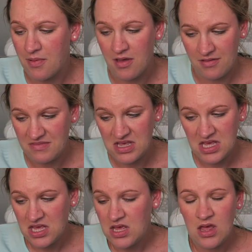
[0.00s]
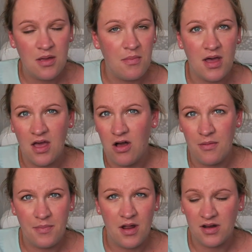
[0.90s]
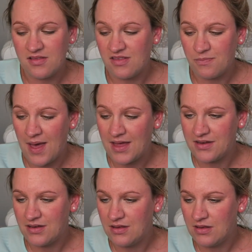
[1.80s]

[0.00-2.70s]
but my heartburn is as bad.